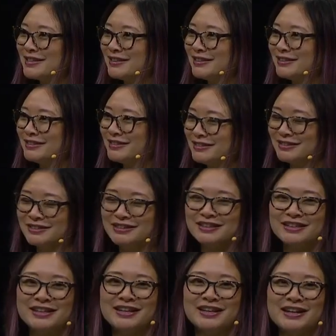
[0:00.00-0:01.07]
Thank you.
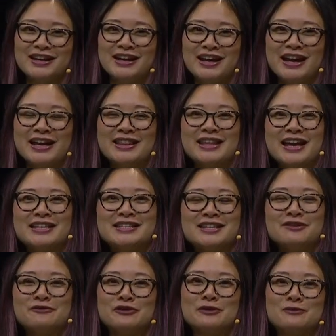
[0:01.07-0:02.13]
And that's
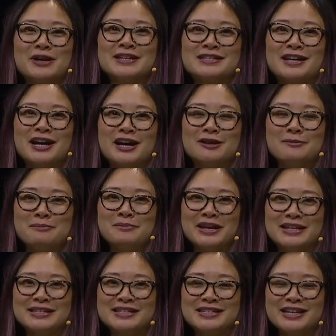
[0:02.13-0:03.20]
it from RightsCon
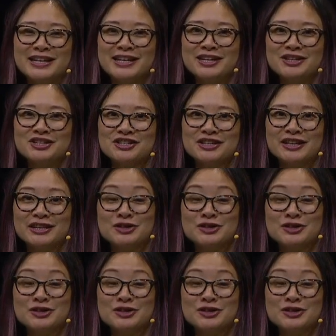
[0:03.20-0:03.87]
Main Stage.